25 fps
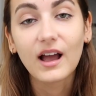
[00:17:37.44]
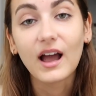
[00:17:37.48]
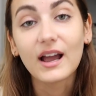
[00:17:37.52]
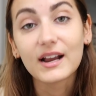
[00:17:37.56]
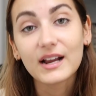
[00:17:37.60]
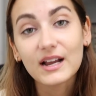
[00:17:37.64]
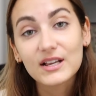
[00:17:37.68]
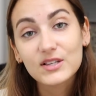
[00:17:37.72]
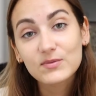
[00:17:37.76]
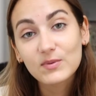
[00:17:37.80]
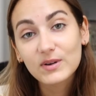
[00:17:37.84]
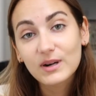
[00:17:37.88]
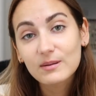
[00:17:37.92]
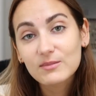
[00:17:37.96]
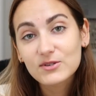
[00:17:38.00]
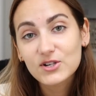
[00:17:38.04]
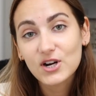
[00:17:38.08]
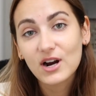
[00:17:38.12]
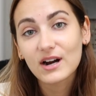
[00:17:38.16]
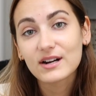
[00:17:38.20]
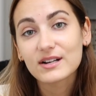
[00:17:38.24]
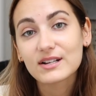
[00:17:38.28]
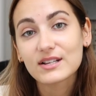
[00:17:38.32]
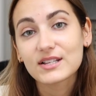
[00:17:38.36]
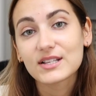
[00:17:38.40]
I guess what I'm
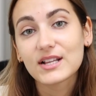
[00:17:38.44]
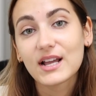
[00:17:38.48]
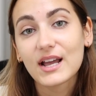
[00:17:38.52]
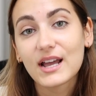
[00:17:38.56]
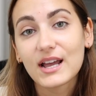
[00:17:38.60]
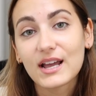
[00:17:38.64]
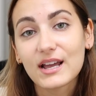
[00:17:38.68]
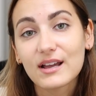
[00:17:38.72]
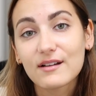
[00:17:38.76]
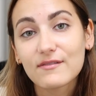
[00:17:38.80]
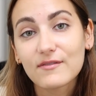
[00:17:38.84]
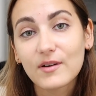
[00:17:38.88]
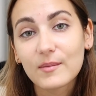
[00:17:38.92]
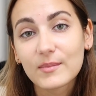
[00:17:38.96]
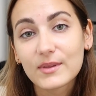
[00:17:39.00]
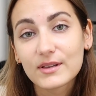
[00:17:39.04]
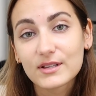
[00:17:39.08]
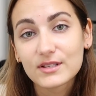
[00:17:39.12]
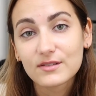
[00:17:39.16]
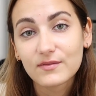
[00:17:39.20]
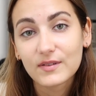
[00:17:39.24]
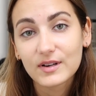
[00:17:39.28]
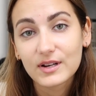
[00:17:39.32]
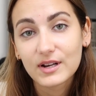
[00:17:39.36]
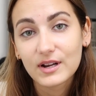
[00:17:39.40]
trying to say from
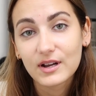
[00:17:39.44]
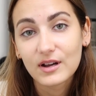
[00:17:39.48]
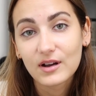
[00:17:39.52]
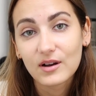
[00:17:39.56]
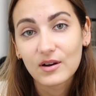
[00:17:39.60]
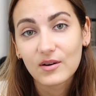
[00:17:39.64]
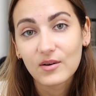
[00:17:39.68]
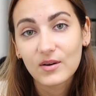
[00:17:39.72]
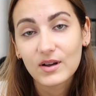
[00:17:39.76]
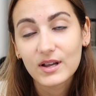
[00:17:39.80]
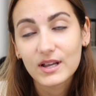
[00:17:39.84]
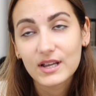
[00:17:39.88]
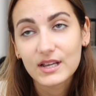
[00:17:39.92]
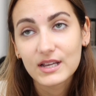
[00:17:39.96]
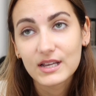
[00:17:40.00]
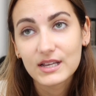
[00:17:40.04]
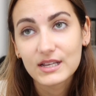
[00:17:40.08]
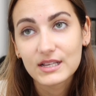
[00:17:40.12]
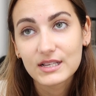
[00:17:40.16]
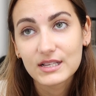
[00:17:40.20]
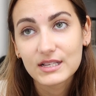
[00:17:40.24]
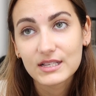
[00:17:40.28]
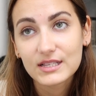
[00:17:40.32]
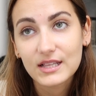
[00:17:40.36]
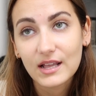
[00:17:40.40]
this video
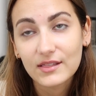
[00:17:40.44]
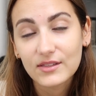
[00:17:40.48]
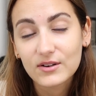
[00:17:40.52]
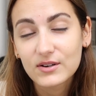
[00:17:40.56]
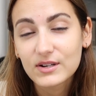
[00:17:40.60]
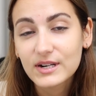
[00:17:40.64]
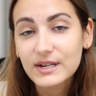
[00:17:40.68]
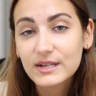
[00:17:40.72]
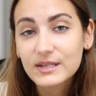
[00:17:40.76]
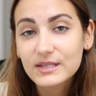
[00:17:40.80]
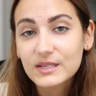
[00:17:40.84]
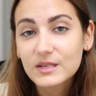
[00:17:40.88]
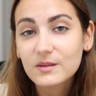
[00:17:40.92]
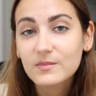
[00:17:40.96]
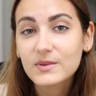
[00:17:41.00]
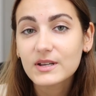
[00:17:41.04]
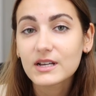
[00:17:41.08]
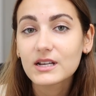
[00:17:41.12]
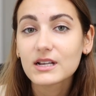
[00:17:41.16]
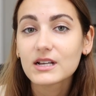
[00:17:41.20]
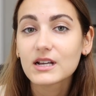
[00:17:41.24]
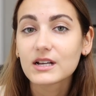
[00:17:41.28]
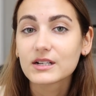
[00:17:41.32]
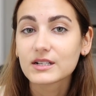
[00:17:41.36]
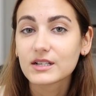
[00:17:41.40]
is that there needs to
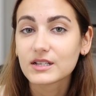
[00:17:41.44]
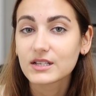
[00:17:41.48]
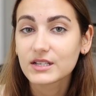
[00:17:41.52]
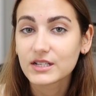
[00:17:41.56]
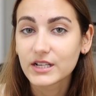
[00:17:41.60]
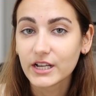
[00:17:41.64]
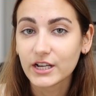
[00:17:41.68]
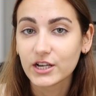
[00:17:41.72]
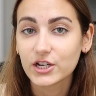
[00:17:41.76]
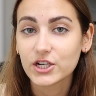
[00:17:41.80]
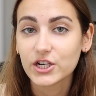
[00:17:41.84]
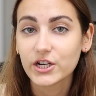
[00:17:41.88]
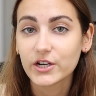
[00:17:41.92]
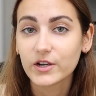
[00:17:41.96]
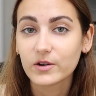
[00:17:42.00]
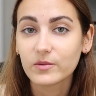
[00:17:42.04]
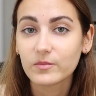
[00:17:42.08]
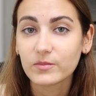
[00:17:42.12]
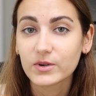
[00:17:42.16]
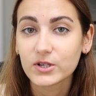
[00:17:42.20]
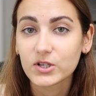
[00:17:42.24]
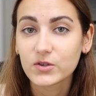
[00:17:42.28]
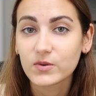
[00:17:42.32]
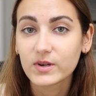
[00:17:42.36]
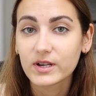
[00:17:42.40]
be a distinction
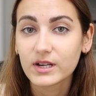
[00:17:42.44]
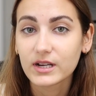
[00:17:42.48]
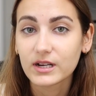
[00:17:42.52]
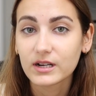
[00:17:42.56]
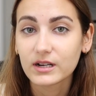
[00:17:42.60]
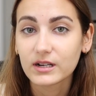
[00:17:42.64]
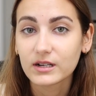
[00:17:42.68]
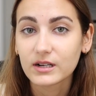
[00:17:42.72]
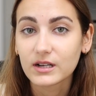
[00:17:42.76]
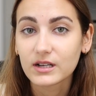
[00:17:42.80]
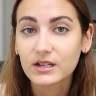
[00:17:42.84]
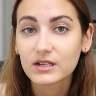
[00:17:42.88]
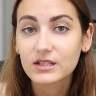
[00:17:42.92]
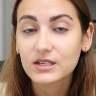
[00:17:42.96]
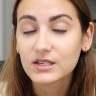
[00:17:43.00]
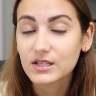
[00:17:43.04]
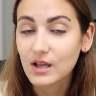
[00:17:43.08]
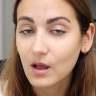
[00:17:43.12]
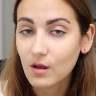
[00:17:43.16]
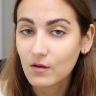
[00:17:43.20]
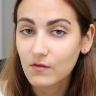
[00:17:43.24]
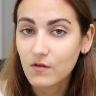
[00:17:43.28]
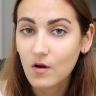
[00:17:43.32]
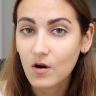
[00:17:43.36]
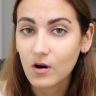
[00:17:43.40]
between
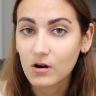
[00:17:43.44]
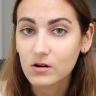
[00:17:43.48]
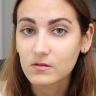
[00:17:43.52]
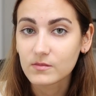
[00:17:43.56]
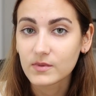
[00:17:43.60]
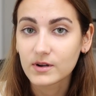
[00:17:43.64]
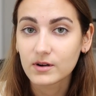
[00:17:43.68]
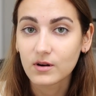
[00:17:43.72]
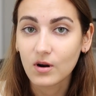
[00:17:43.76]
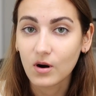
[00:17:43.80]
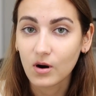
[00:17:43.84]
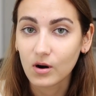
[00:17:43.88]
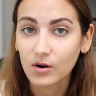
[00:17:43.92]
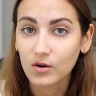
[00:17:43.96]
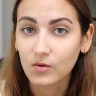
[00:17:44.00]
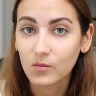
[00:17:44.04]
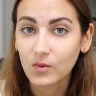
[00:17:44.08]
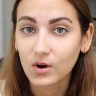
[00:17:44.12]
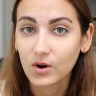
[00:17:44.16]
self-harm and hard